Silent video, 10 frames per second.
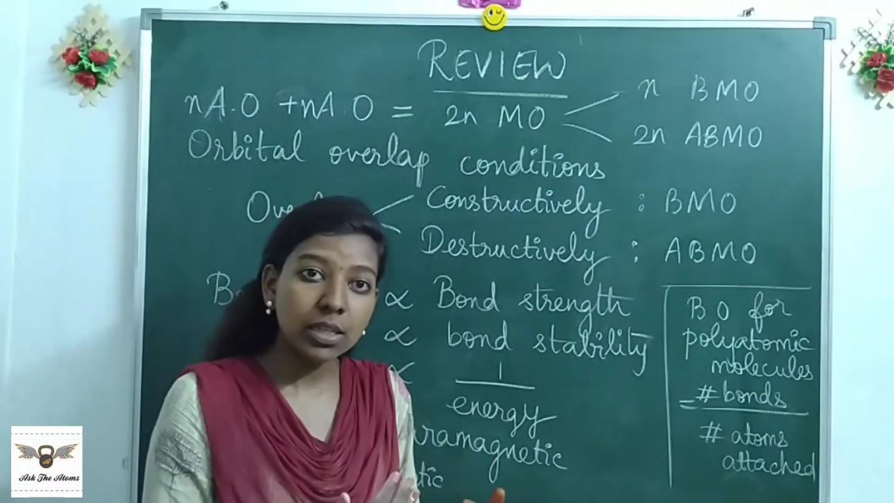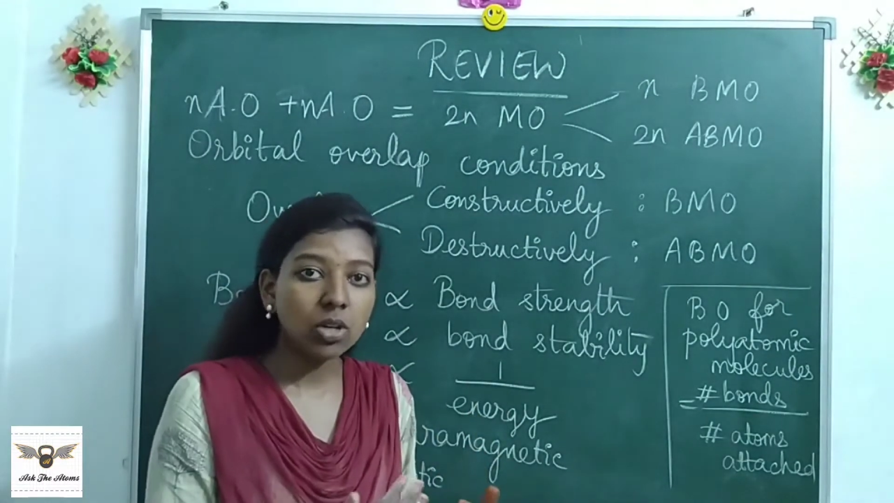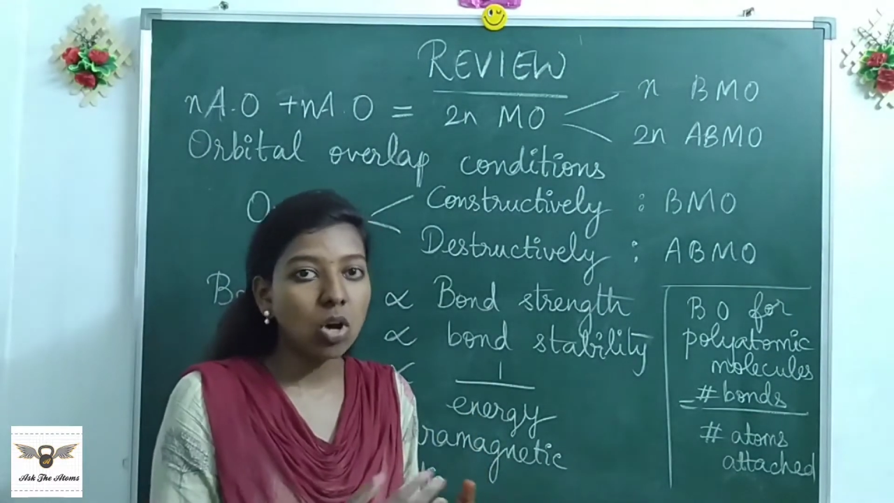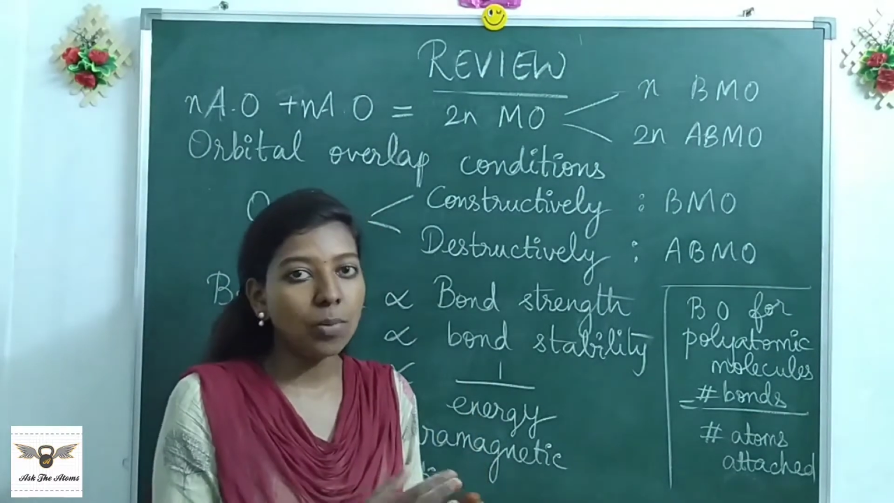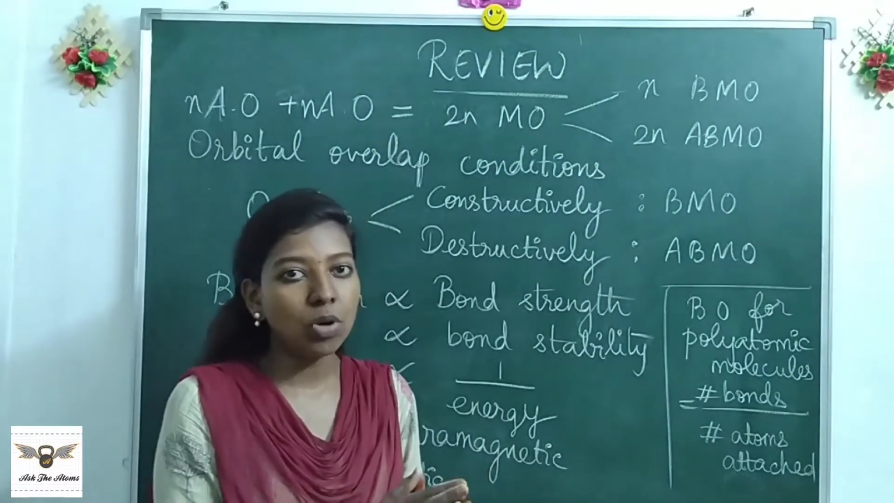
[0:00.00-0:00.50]
the
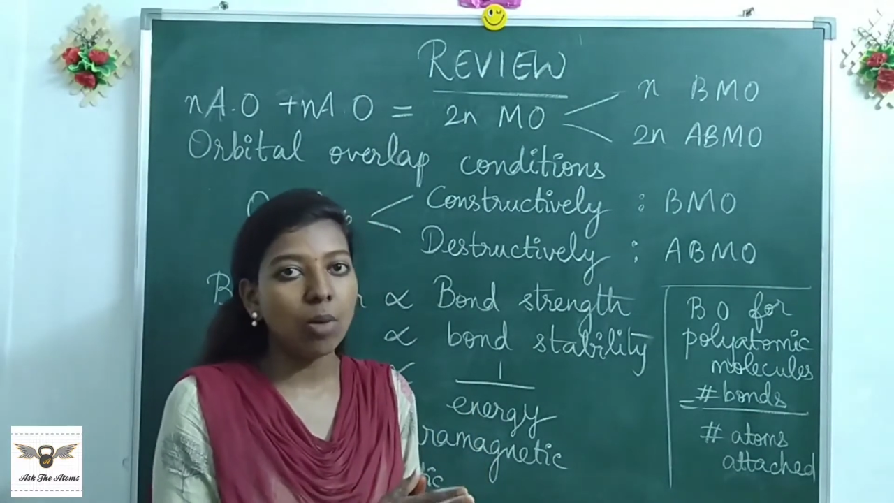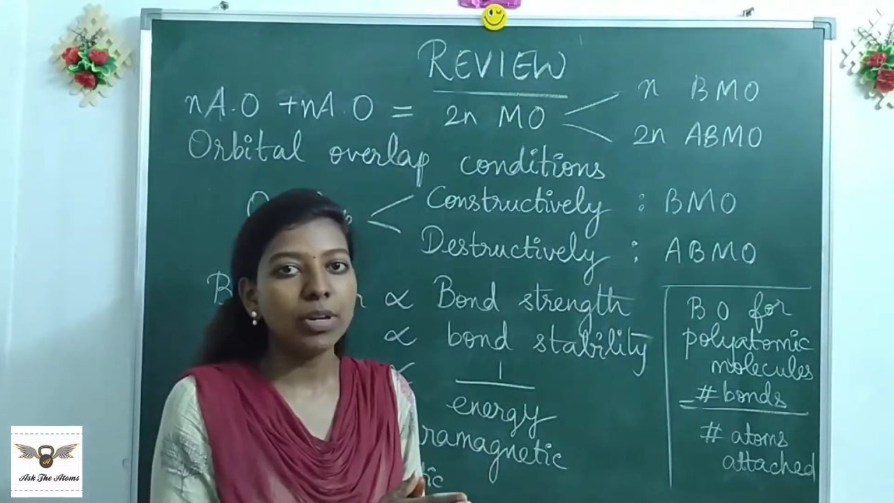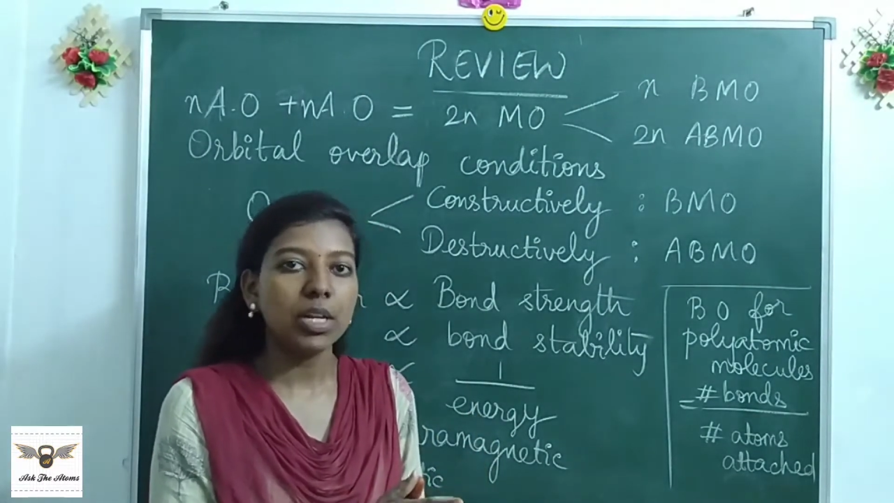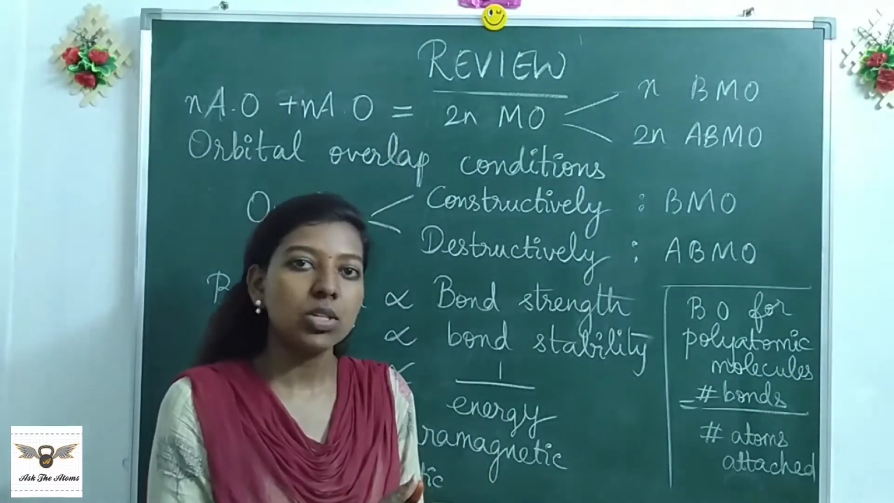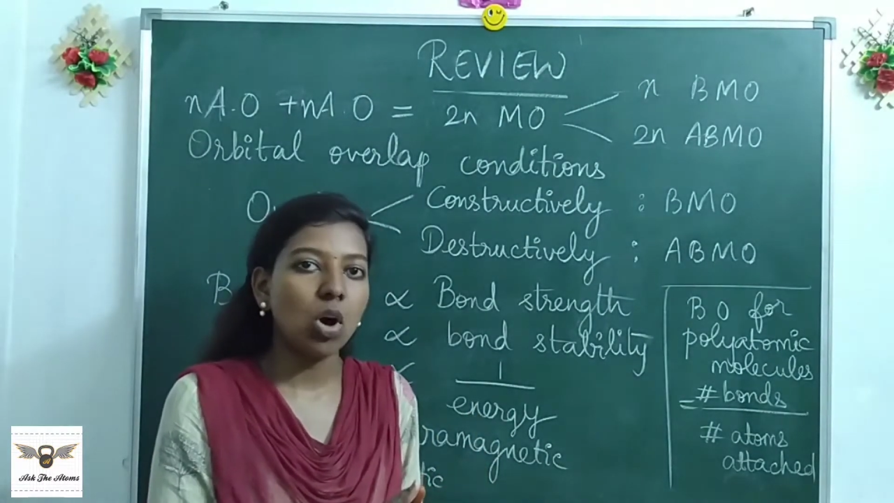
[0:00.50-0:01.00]
atomic
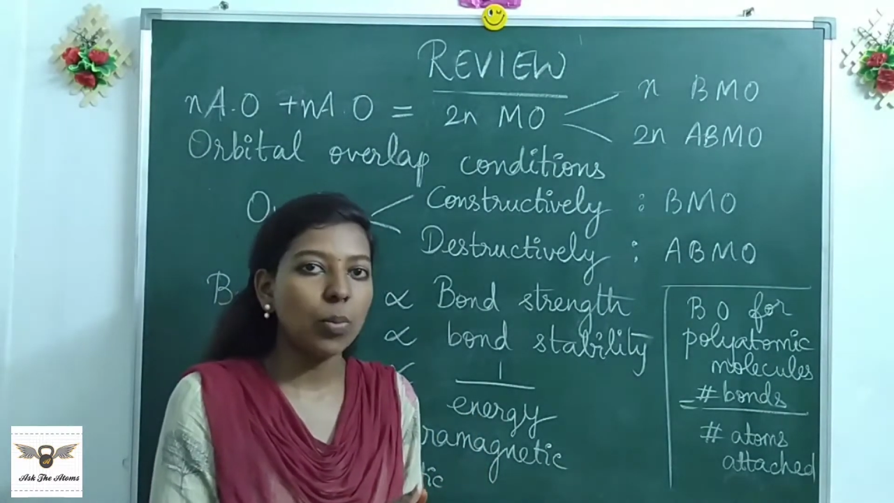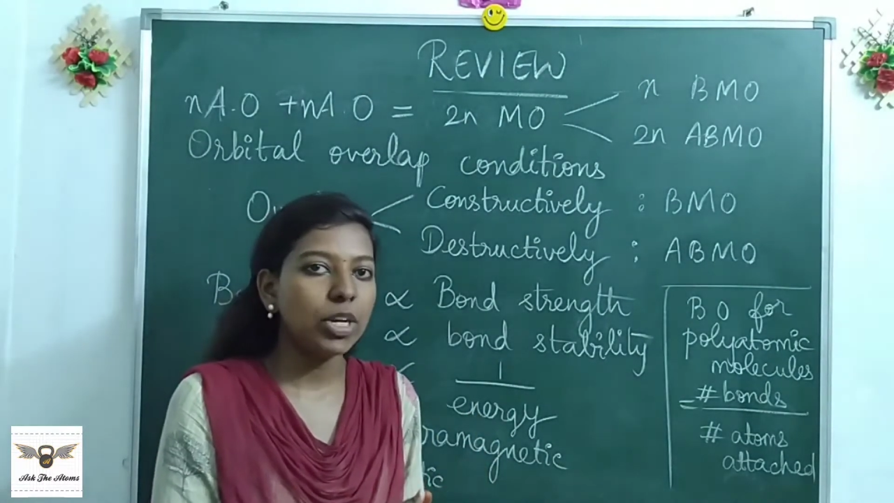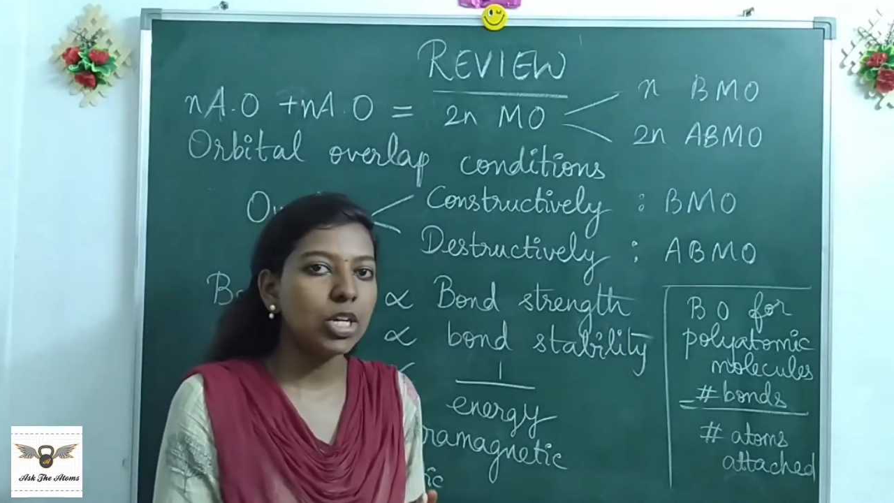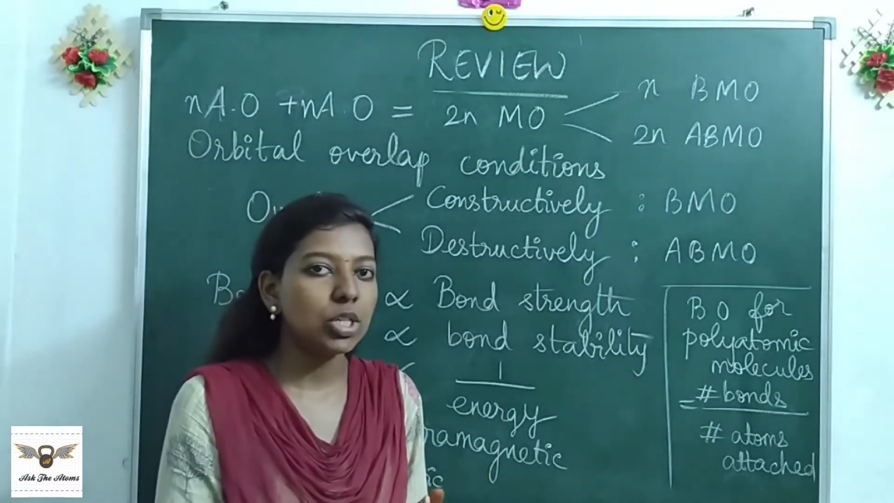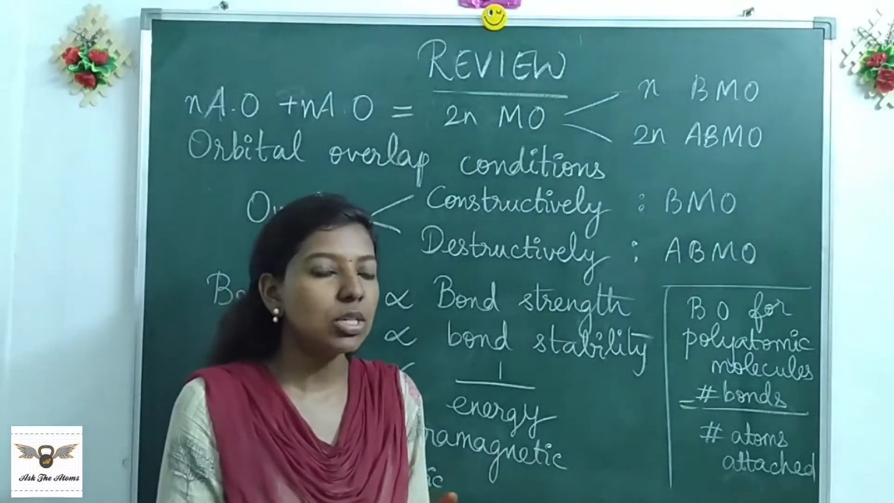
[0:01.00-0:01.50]
orbitals
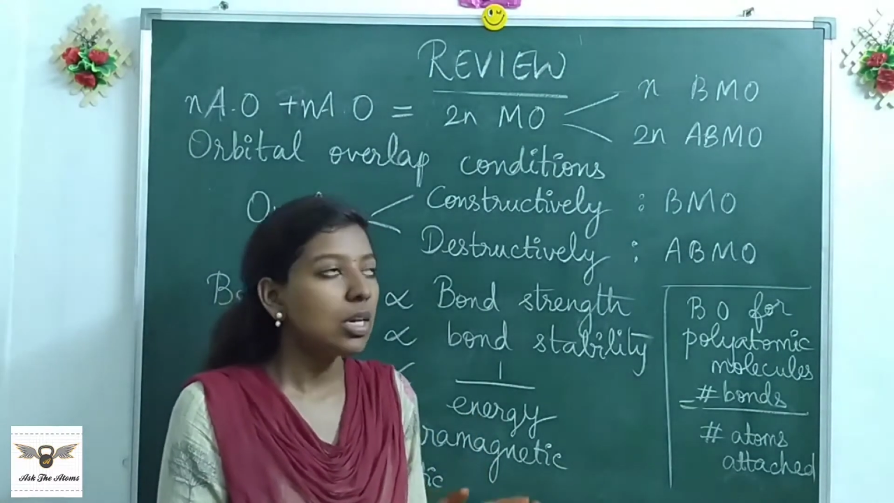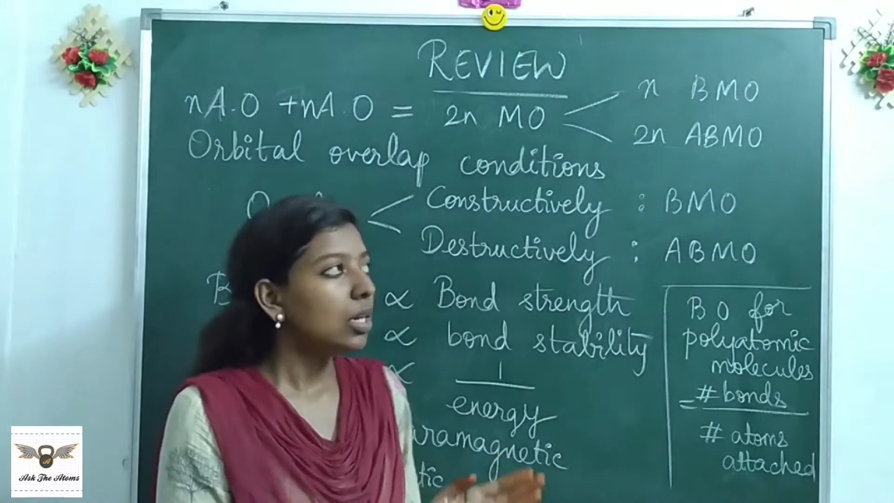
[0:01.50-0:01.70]
combination